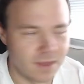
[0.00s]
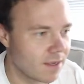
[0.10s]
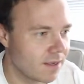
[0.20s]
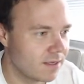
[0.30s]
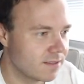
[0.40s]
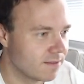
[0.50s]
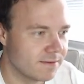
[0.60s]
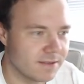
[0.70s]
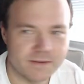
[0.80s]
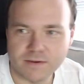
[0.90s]
And
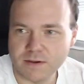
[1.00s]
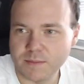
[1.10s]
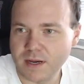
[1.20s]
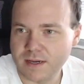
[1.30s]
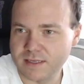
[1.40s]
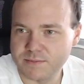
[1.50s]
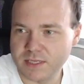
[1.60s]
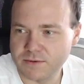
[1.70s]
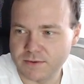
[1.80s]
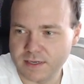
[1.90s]
the firmware has been
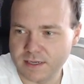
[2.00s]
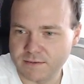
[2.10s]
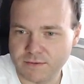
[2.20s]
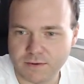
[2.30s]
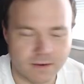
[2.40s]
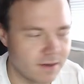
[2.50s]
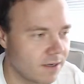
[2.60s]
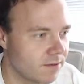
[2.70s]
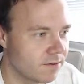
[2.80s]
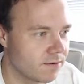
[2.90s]
running for, I
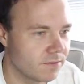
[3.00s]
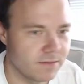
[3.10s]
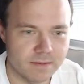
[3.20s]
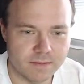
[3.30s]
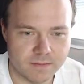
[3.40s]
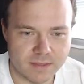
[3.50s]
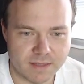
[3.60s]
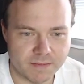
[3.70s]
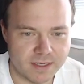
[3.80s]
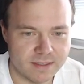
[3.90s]
don't know, 10
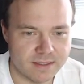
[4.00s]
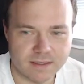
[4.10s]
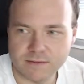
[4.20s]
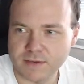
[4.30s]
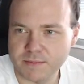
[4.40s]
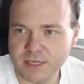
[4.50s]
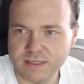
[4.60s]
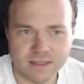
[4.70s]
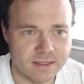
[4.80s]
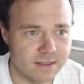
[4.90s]
minutes, 20
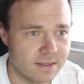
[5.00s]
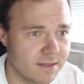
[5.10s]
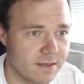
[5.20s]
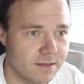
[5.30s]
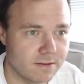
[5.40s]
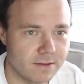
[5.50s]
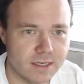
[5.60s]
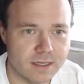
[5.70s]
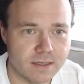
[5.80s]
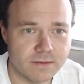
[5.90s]
minutes right
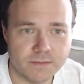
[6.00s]
now.